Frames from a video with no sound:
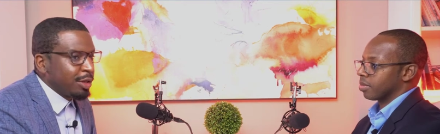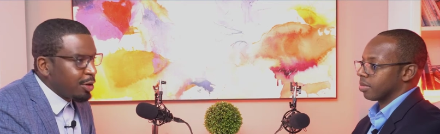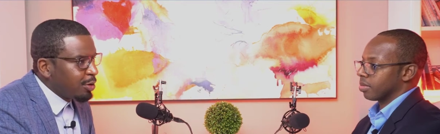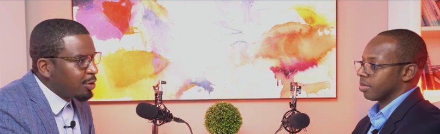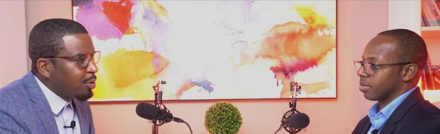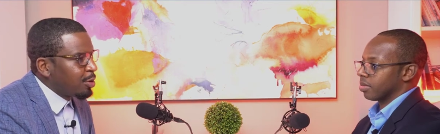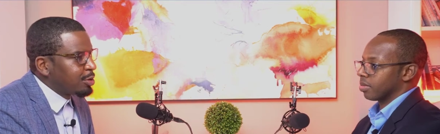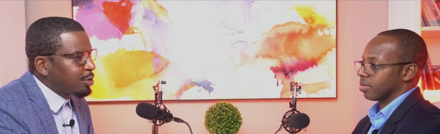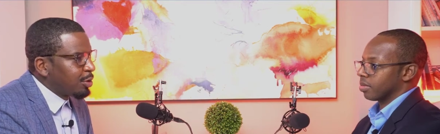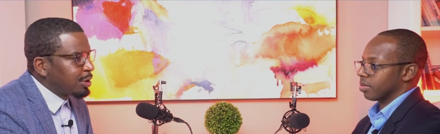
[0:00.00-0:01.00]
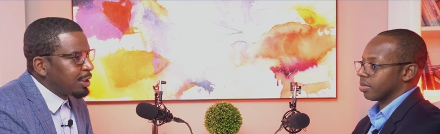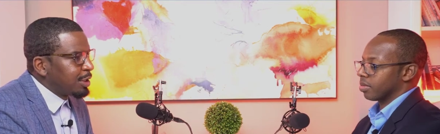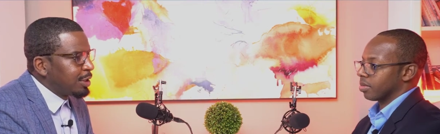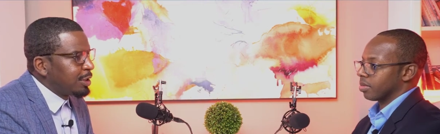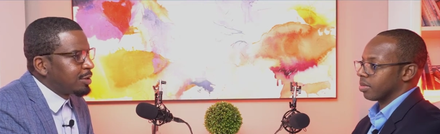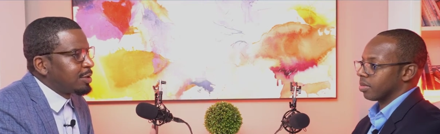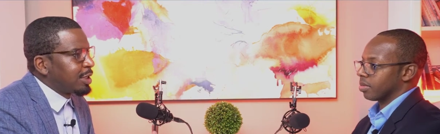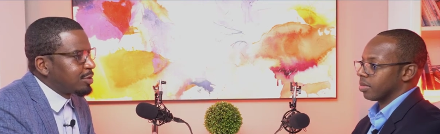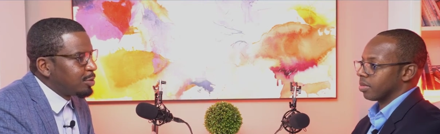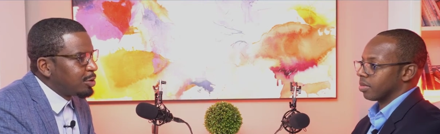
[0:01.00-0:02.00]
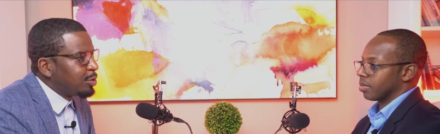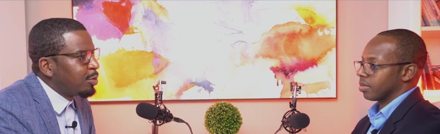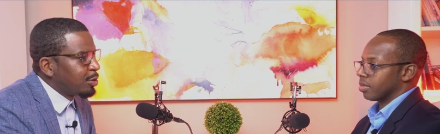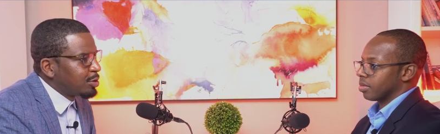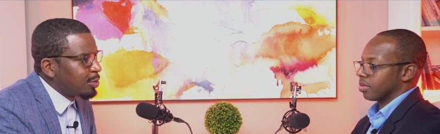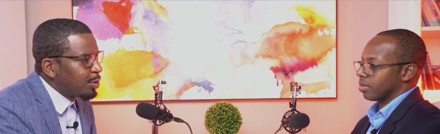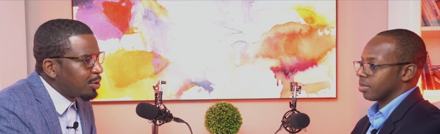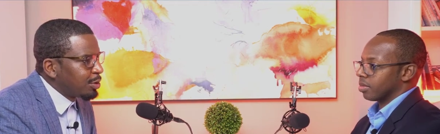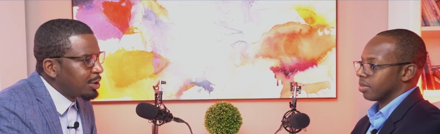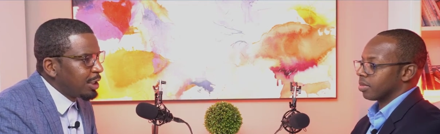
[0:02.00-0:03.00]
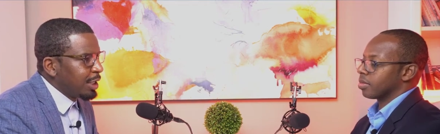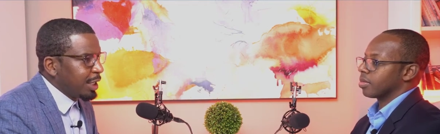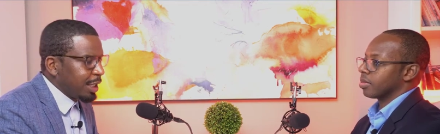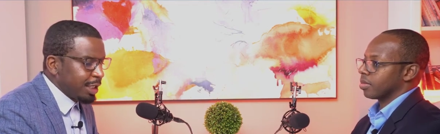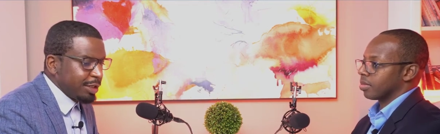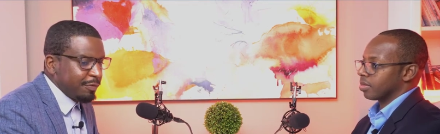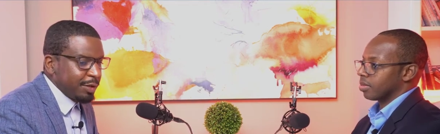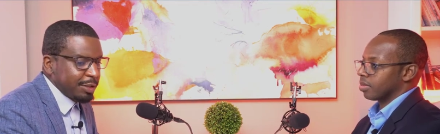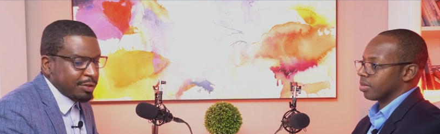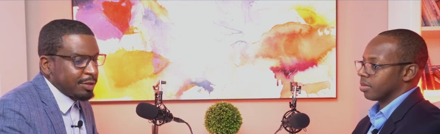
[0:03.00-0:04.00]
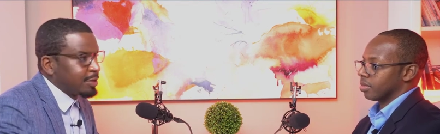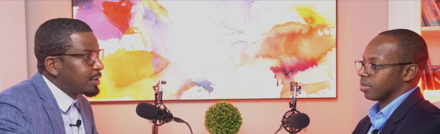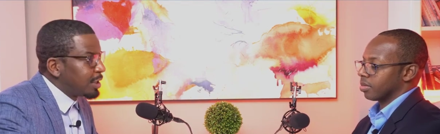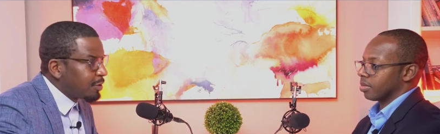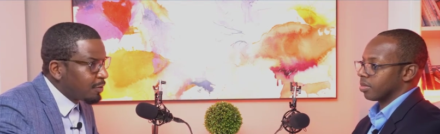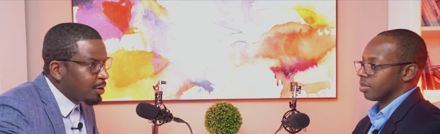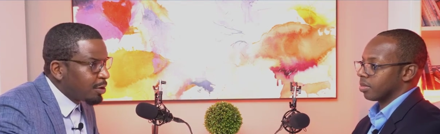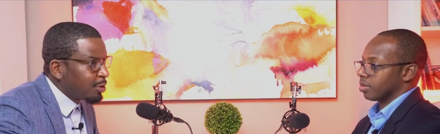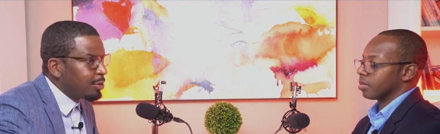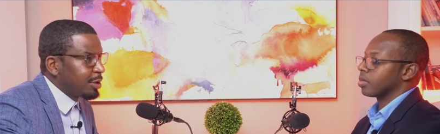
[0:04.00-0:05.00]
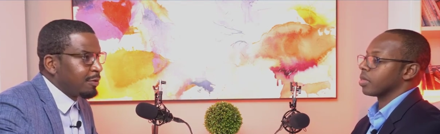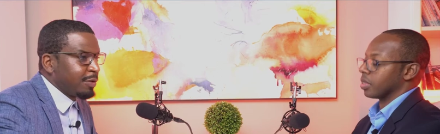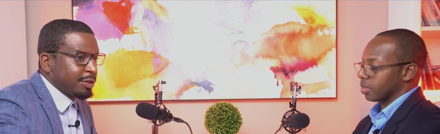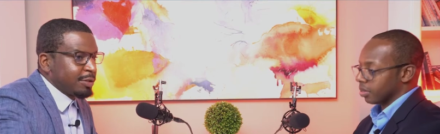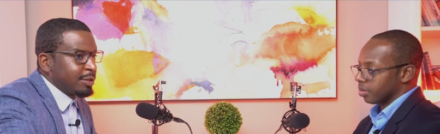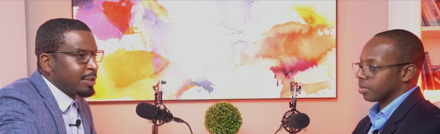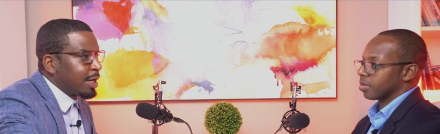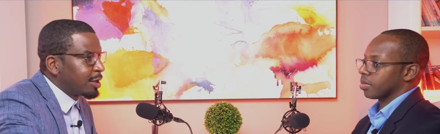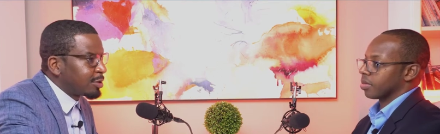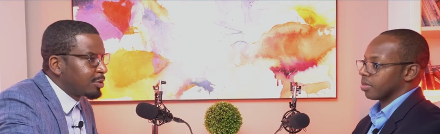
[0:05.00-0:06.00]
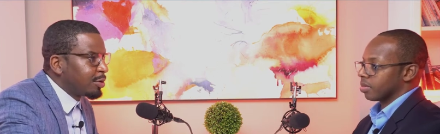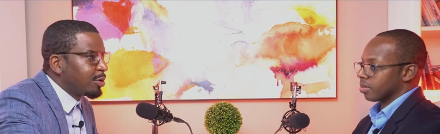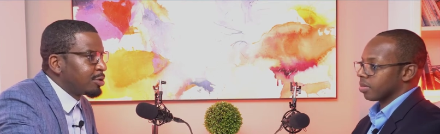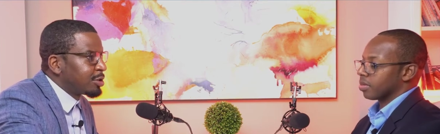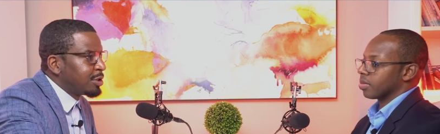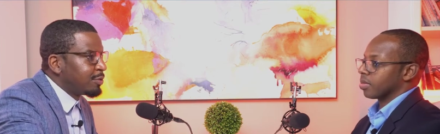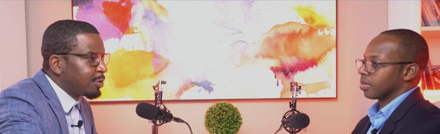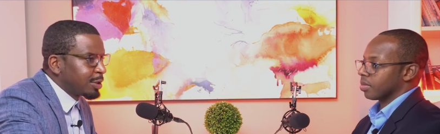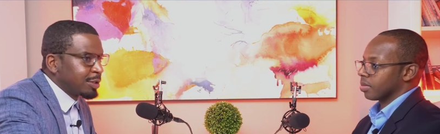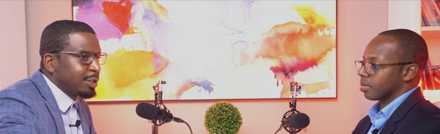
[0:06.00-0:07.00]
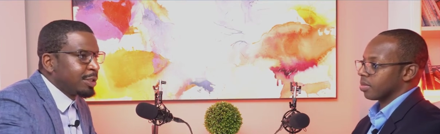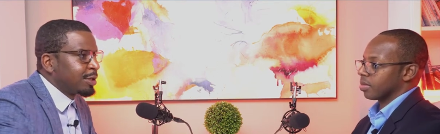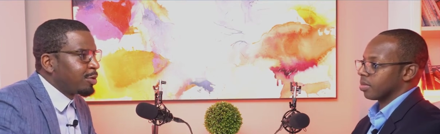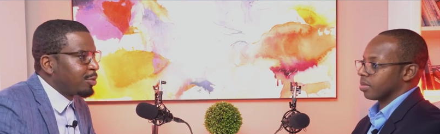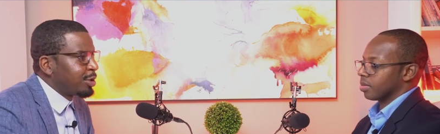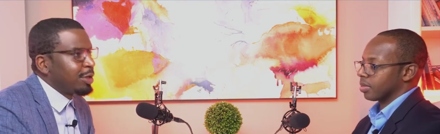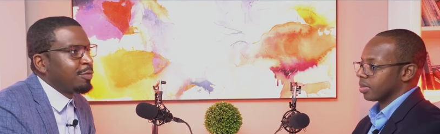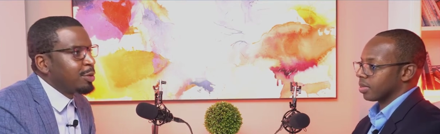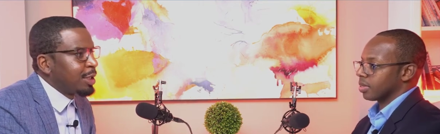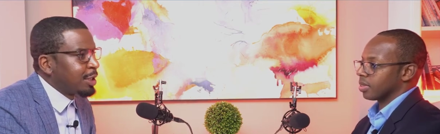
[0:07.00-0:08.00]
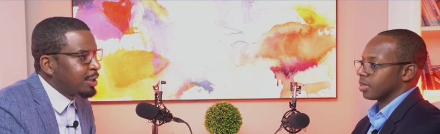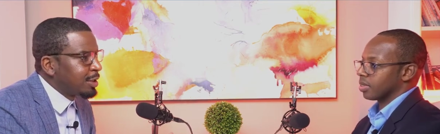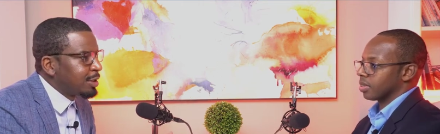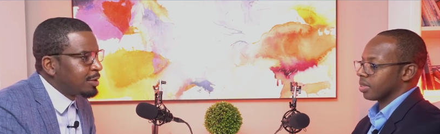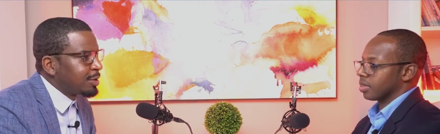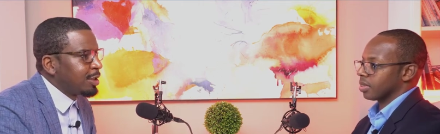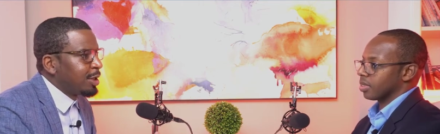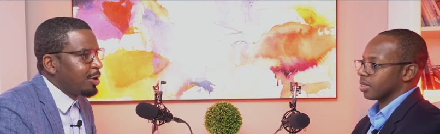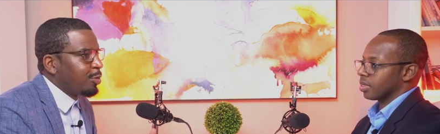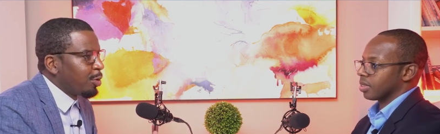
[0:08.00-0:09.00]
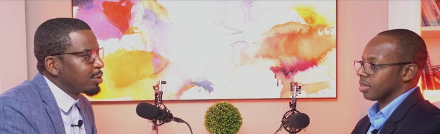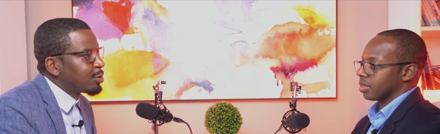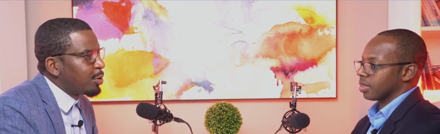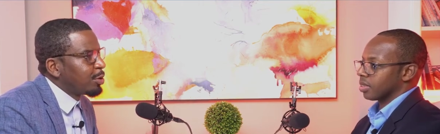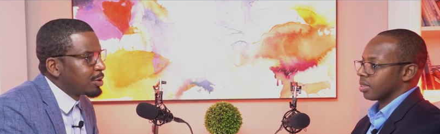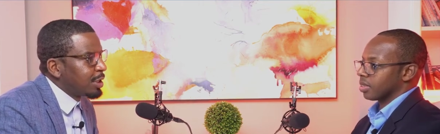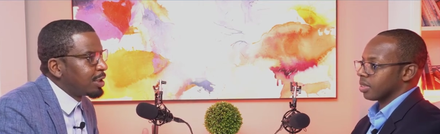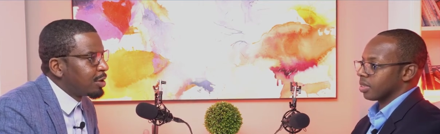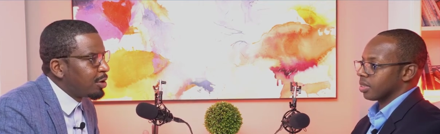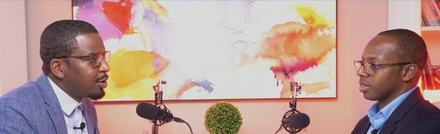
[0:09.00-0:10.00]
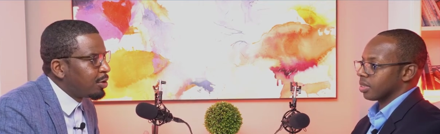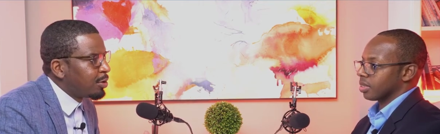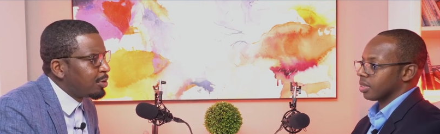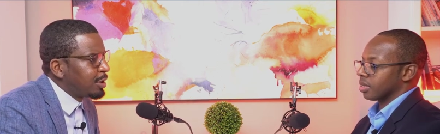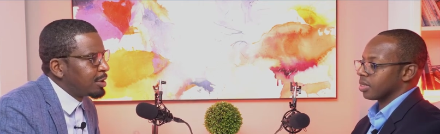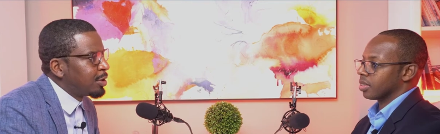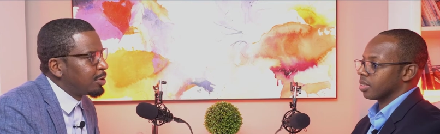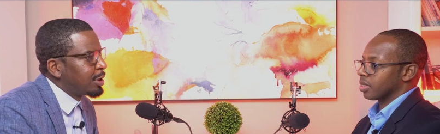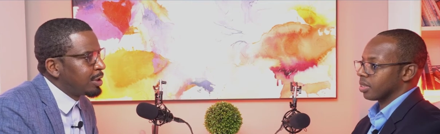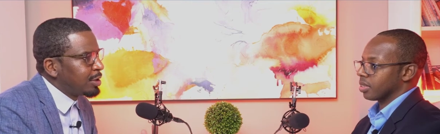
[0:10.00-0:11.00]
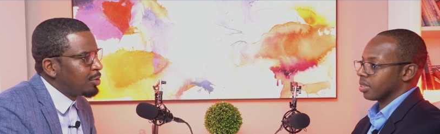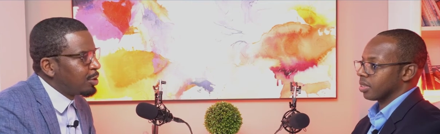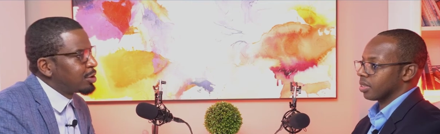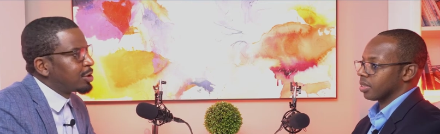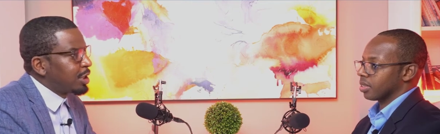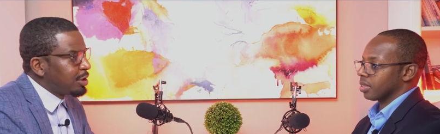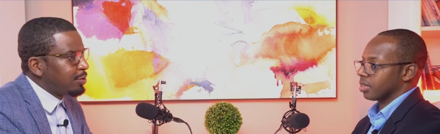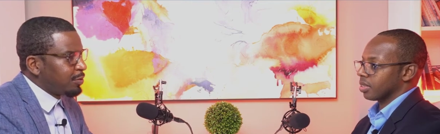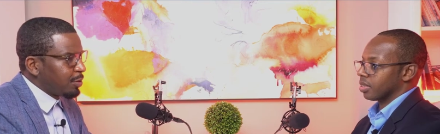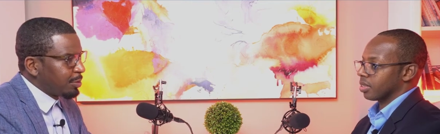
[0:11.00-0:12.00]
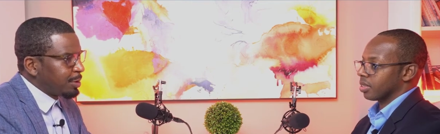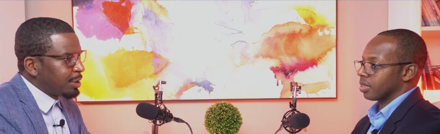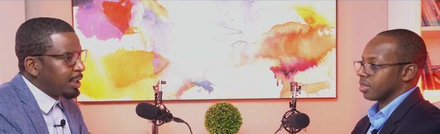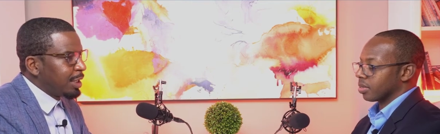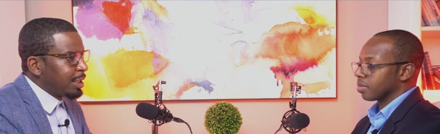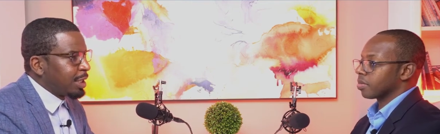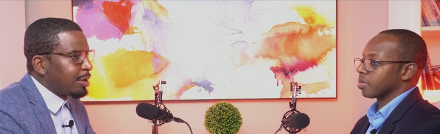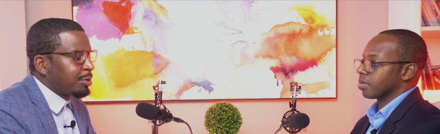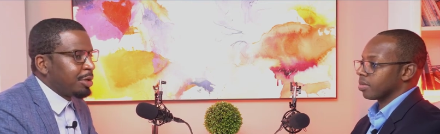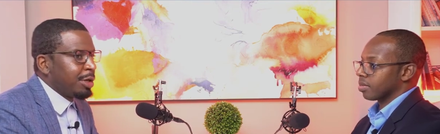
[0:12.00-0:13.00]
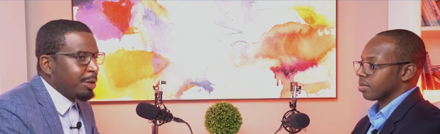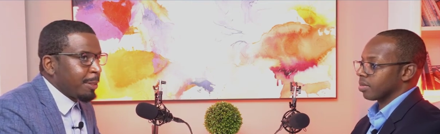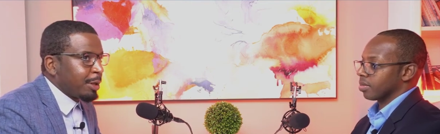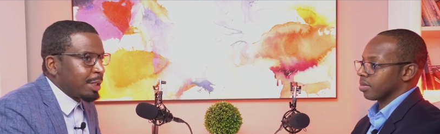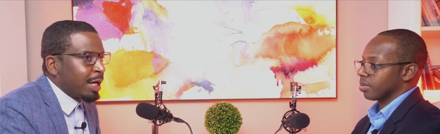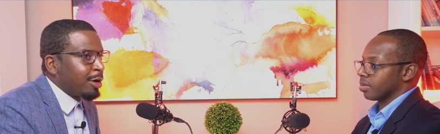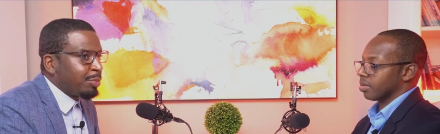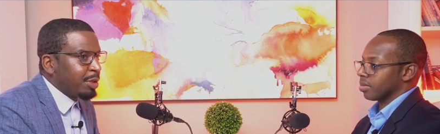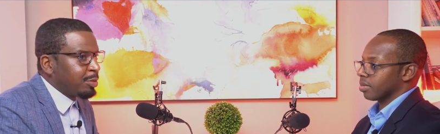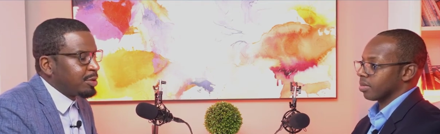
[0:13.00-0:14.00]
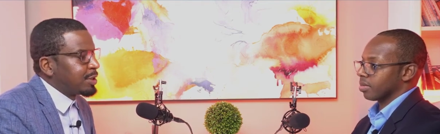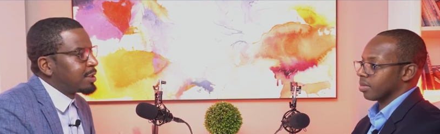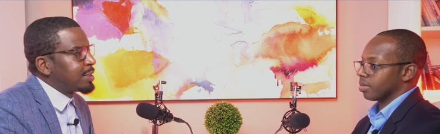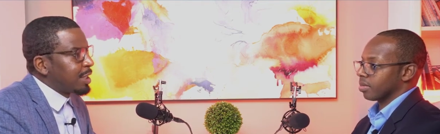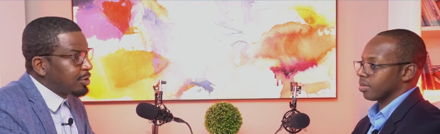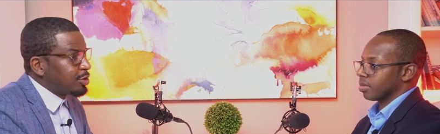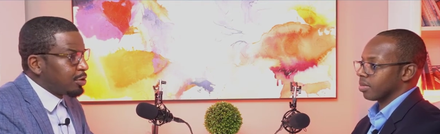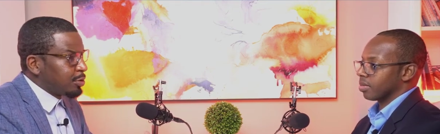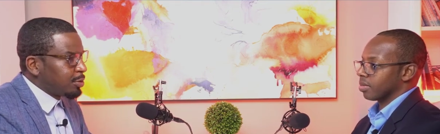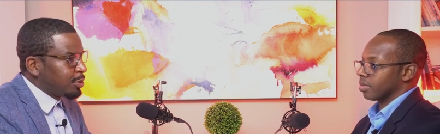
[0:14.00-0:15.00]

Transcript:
Speaker 1: goal or target is, that's what you work toward. And if it's a C F O, if it's a doctor or a chief resident or whatever that is, work toward that goal and don't let anyone shake you from it. Now, allow people to test you,